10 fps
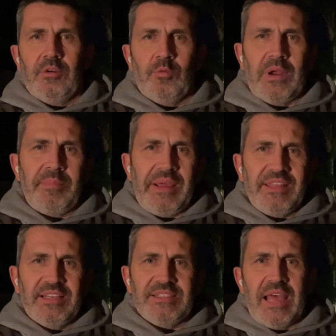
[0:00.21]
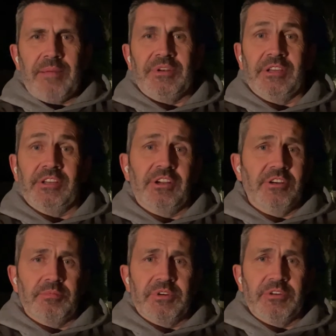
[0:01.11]
Why do bad things happen to good
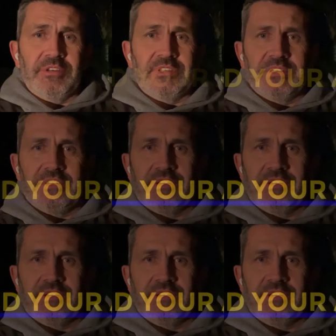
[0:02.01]
entrepreneurs?